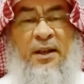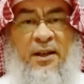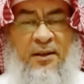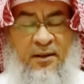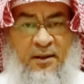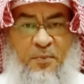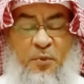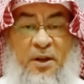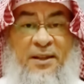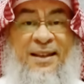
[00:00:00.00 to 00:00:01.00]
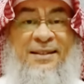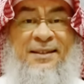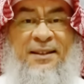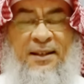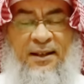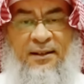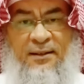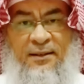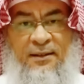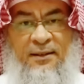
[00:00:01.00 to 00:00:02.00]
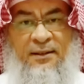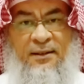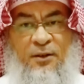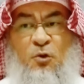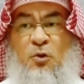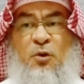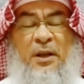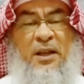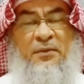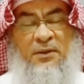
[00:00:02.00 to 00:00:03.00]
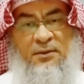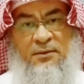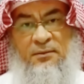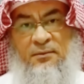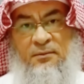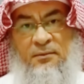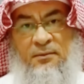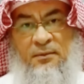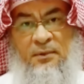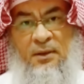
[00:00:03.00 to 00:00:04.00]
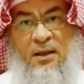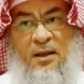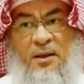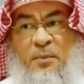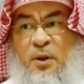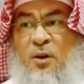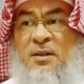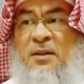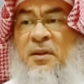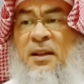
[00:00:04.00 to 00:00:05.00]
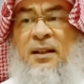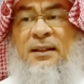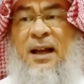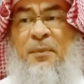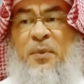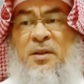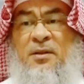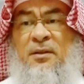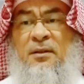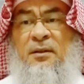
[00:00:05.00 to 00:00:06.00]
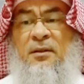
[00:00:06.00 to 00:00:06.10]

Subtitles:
in the predestiny, good or evil. Because everything that happens,